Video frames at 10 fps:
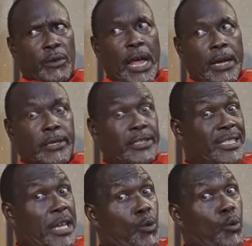If you
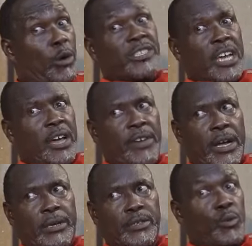like, say
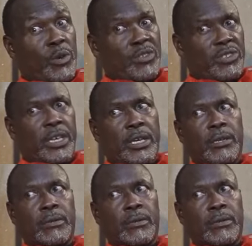whatever you want to